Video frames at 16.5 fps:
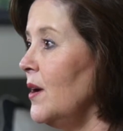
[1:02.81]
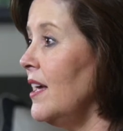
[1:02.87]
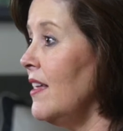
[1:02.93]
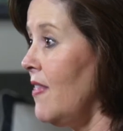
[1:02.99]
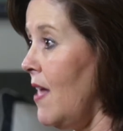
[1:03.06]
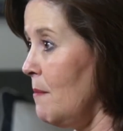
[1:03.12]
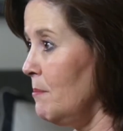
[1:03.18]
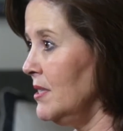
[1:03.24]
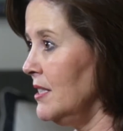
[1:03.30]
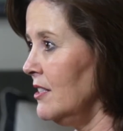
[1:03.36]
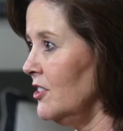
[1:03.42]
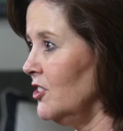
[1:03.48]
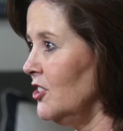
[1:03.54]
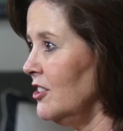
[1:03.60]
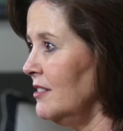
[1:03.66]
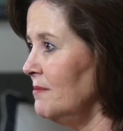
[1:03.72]
in that
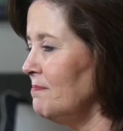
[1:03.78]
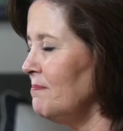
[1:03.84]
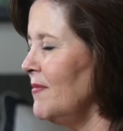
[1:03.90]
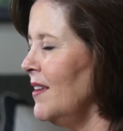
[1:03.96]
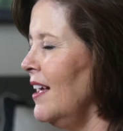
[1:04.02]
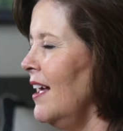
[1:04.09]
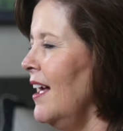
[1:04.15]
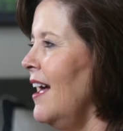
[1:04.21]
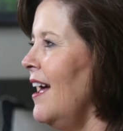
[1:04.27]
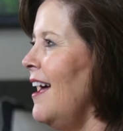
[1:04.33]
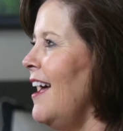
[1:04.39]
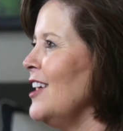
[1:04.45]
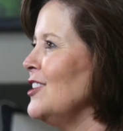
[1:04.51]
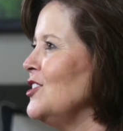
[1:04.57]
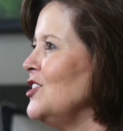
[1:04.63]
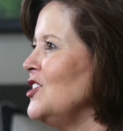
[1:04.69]
position.
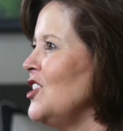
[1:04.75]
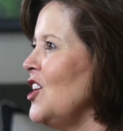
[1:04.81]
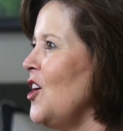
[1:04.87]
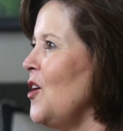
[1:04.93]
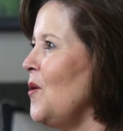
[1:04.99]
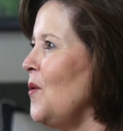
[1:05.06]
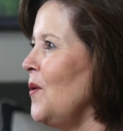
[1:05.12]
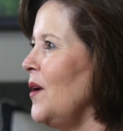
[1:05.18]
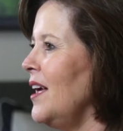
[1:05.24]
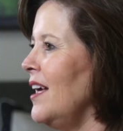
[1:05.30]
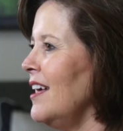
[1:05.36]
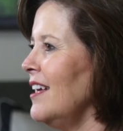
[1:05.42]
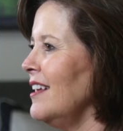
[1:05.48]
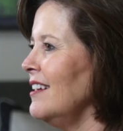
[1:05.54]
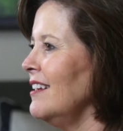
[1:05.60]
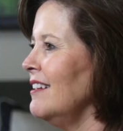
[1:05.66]
And so
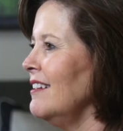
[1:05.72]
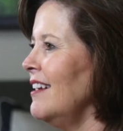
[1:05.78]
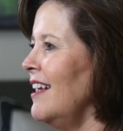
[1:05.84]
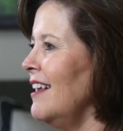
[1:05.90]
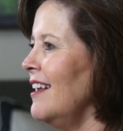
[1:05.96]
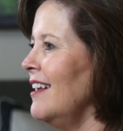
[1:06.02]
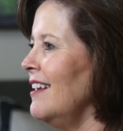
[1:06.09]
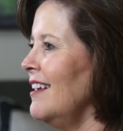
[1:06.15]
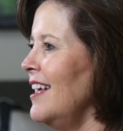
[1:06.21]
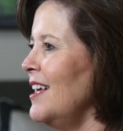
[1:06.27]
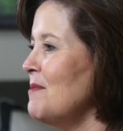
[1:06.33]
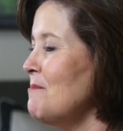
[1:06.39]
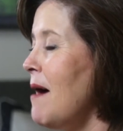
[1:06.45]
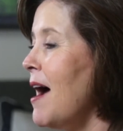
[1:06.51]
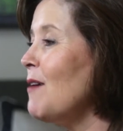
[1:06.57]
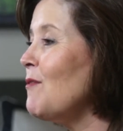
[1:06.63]
in
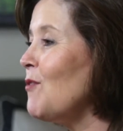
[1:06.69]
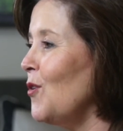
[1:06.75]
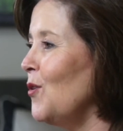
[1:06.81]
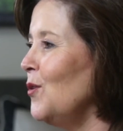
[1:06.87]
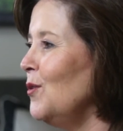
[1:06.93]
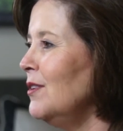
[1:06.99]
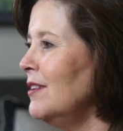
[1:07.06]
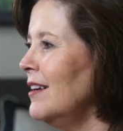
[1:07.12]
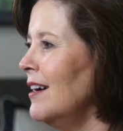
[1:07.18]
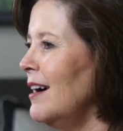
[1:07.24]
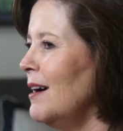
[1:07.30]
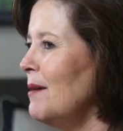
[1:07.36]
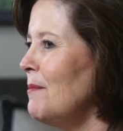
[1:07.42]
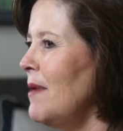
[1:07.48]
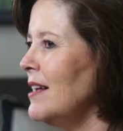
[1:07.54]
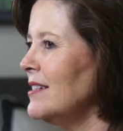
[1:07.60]
my role
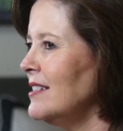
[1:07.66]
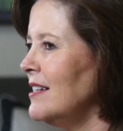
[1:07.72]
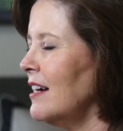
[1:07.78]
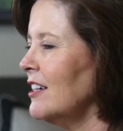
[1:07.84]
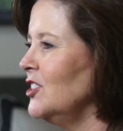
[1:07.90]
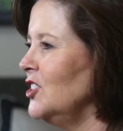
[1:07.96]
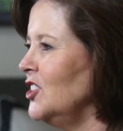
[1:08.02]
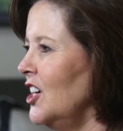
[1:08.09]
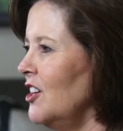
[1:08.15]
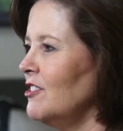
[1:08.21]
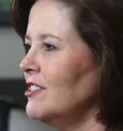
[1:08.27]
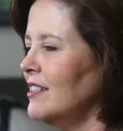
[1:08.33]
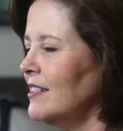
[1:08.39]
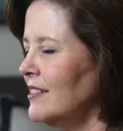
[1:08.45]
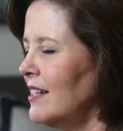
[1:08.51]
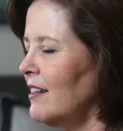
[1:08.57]
as second chair, as
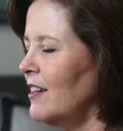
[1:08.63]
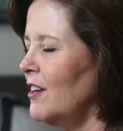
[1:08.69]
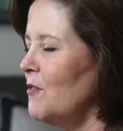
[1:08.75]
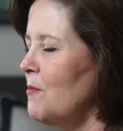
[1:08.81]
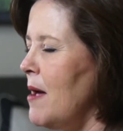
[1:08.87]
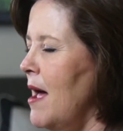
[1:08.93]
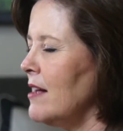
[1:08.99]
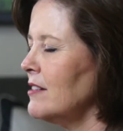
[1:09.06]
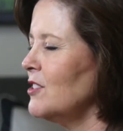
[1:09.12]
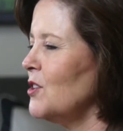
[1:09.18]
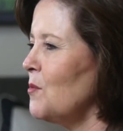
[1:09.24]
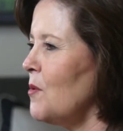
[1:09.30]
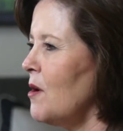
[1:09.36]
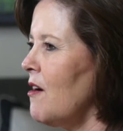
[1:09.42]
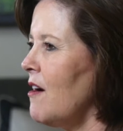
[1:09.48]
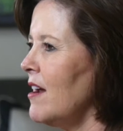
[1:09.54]
executive pastor
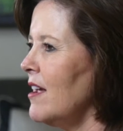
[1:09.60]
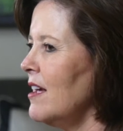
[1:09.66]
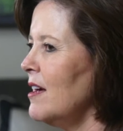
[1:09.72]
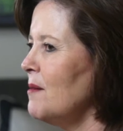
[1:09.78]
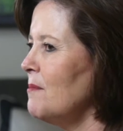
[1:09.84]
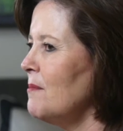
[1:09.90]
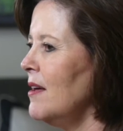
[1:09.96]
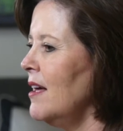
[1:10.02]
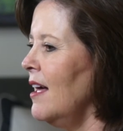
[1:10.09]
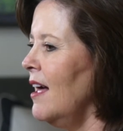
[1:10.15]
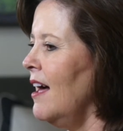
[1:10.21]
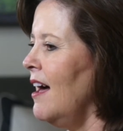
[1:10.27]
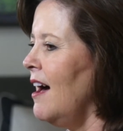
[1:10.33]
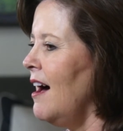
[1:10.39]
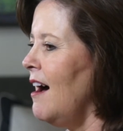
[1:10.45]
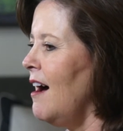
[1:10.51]
where I am,
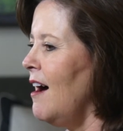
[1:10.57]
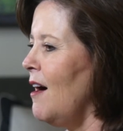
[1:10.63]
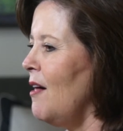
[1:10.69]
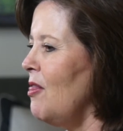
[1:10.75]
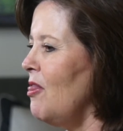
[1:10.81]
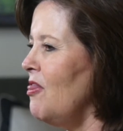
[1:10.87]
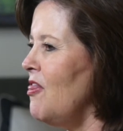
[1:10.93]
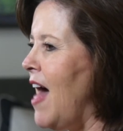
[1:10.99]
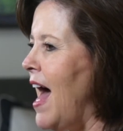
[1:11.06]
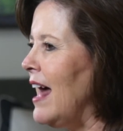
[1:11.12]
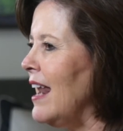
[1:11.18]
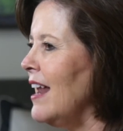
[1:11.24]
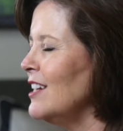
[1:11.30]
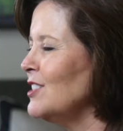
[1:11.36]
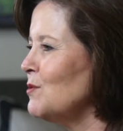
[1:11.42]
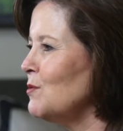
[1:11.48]
that
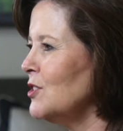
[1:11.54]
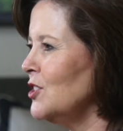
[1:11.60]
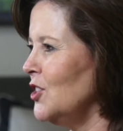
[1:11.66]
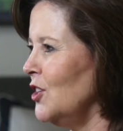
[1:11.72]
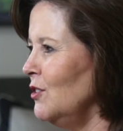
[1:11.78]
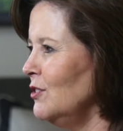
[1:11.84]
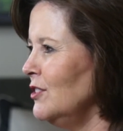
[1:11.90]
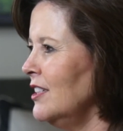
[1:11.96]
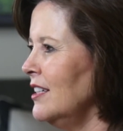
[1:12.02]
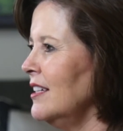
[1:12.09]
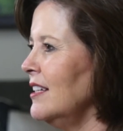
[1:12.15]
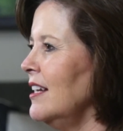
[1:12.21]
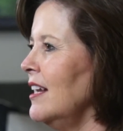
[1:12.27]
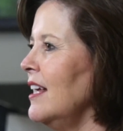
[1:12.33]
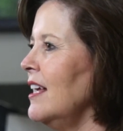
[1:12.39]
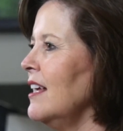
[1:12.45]
has
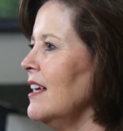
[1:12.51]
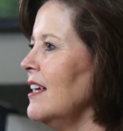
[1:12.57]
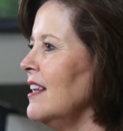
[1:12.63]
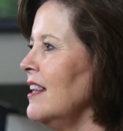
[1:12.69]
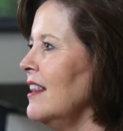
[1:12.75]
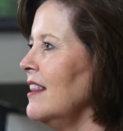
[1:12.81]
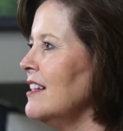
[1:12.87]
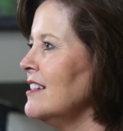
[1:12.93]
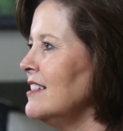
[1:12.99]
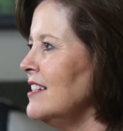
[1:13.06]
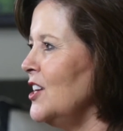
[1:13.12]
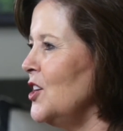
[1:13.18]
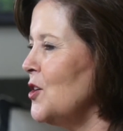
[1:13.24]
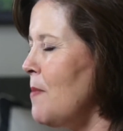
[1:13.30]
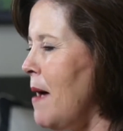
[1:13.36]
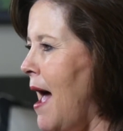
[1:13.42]
resulted in the
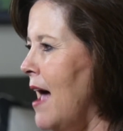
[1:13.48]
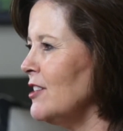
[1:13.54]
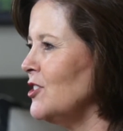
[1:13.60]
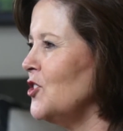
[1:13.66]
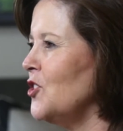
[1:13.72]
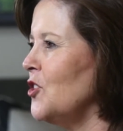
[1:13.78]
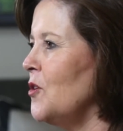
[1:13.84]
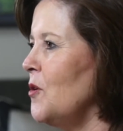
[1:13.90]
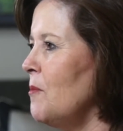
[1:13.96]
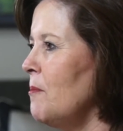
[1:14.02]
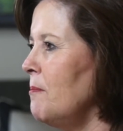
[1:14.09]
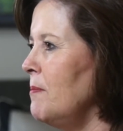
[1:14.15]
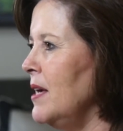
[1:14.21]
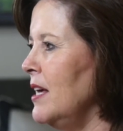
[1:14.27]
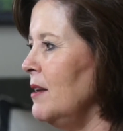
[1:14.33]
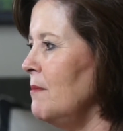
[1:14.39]
senior pastor
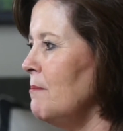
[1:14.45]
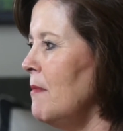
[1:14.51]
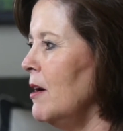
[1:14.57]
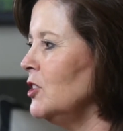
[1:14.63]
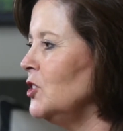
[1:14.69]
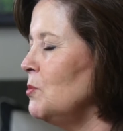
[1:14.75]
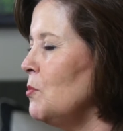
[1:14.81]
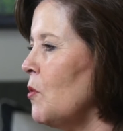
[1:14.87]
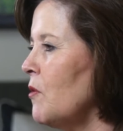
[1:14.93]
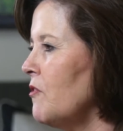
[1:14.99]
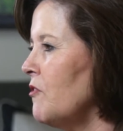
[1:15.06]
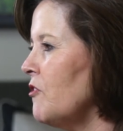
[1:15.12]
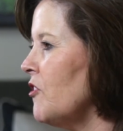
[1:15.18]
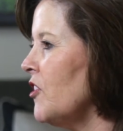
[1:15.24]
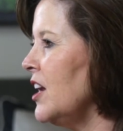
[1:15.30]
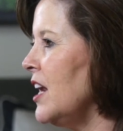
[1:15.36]
being much more
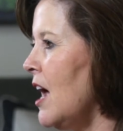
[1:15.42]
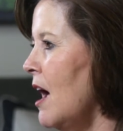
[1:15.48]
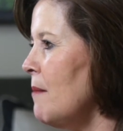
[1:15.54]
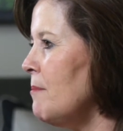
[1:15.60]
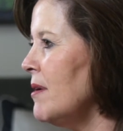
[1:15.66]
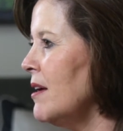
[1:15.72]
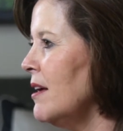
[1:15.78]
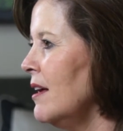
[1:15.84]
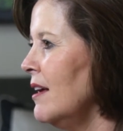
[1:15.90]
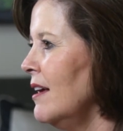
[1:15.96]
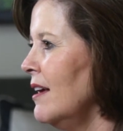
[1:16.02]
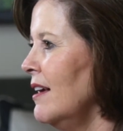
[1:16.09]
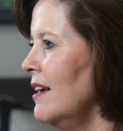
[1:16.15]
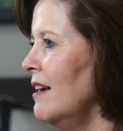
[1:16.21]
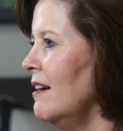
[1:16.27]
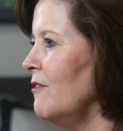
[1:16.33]
freed up
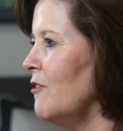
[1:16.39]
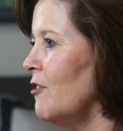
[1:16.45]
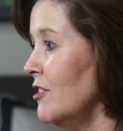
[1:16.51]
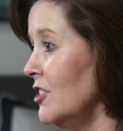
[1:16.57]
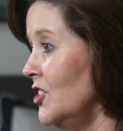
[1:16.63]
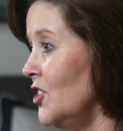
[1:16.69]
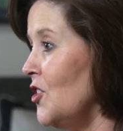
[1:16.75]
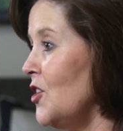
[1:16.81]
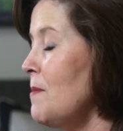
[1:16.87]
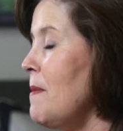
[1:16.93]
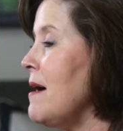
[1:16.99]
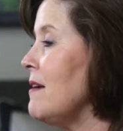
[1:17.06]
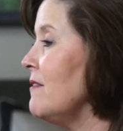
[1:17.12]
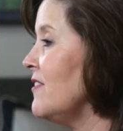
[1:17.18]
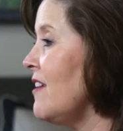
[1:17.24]
for a certain amount of